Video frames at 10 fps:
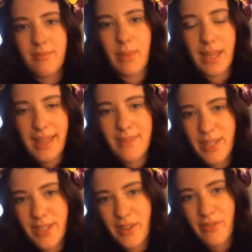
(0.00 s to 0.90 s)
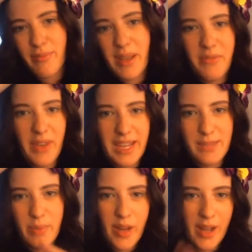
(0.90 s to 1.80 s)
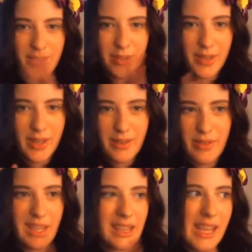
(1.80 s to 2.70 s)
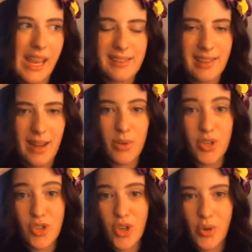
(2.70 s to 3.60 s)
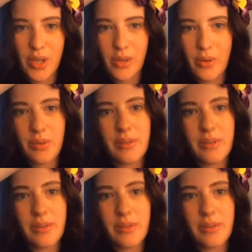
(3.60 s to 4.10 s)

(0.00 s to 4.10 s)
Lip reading: My lamp is good for my face, but not so good for the things that I want to show you.